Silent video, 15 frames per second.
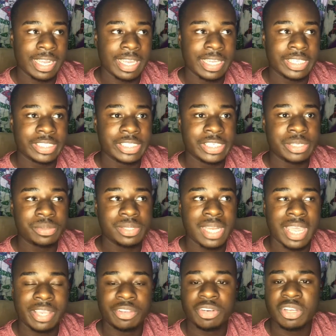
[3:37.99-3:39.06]
And he was
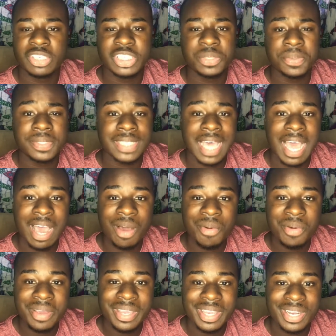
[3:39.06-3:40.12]
like, she was
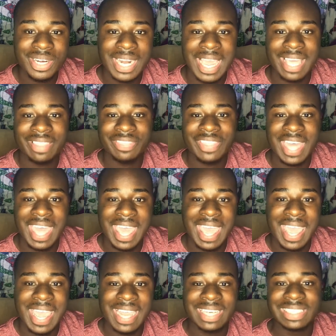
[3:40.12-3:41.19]
out here like
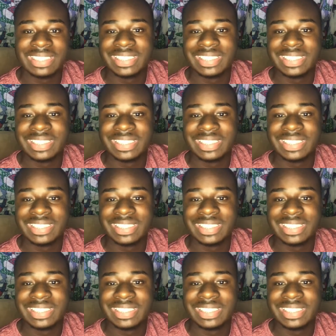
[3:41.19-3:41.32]
that,